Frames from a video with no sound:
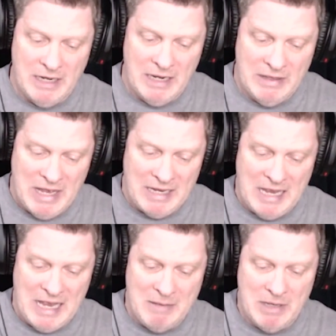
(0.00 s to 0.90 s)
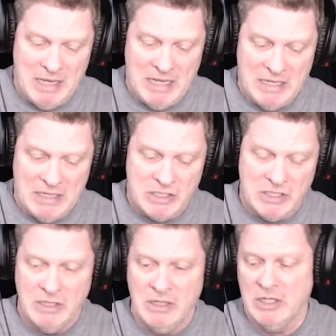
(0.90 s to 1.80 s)
And that game is
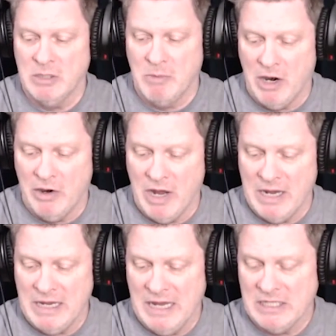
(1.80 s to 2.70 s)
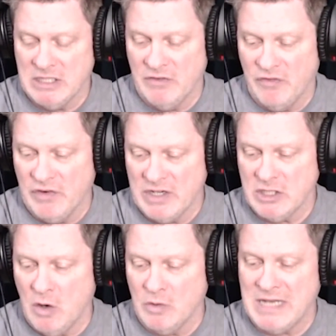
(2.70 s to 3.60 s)
tomorrow night. It's in
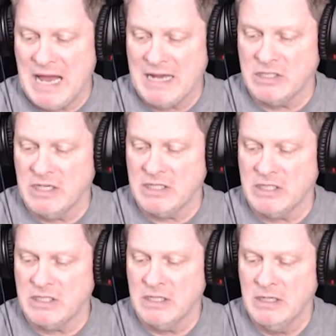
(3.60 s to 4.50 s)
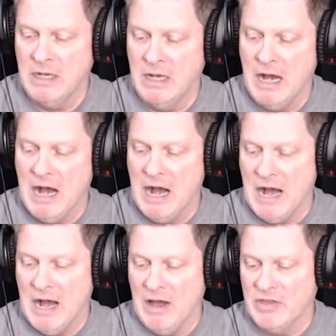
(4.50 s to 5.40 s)
Frisco, Texas.
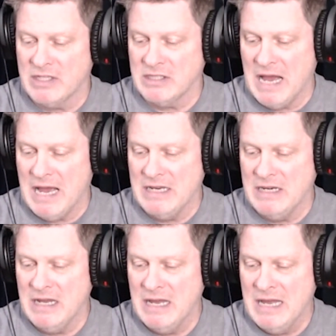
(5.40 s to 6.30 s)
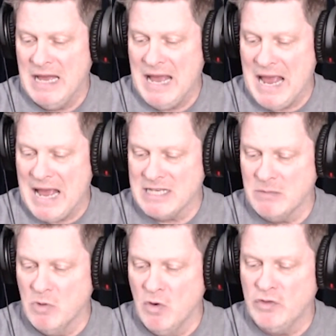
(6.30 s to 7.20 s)
This line
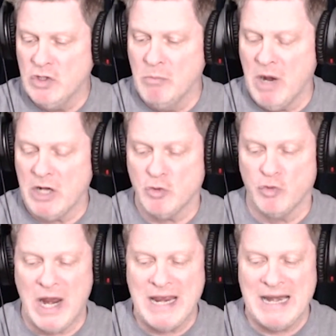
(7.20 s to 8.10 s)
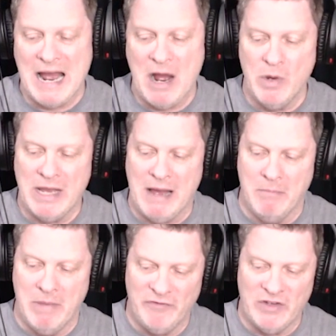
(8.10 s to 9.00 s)
hasn't moved too much. Right now, we got
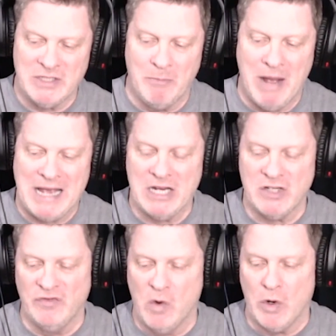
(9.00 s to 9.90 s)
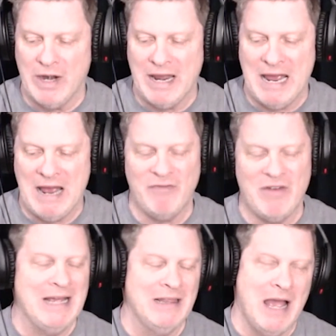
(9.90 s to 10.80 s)
Memphis -4.5.
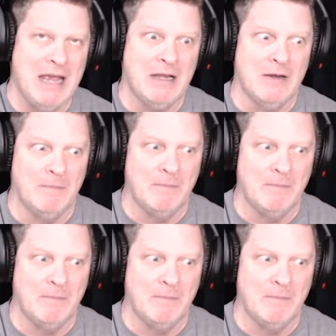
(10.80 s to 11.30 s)
I like them.